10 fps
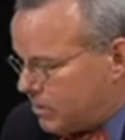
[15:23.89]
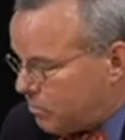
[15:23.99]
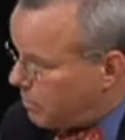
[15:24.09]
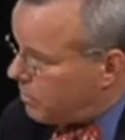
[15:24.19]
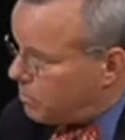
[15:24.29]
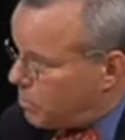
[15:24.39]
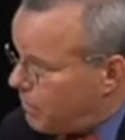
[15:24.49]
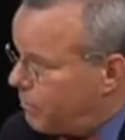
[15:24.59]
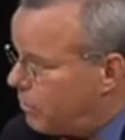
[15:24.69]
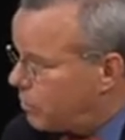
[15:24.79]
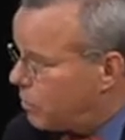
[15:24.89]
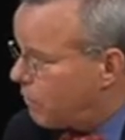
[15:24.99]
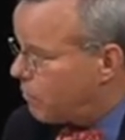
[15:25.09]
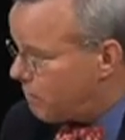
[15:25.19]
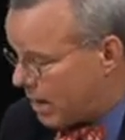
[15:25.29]
some pretty smart folks
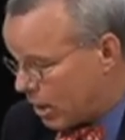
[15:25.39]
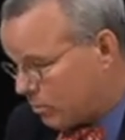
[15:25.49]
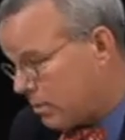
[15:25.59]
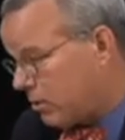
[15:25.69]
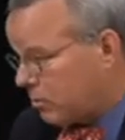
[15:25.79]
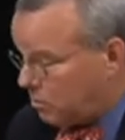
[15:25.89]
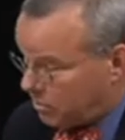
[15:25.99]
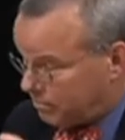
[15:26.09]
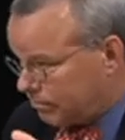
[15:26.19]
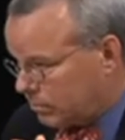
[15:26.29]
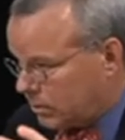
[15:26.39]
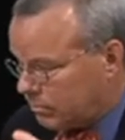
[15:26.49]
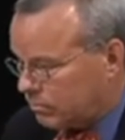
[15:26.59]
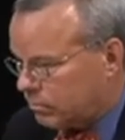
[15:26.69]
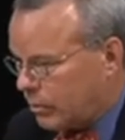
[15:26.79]
over at Vanderbilt who
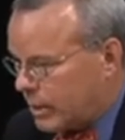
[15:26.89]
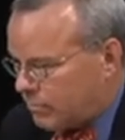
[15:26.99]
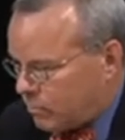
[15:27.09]
were,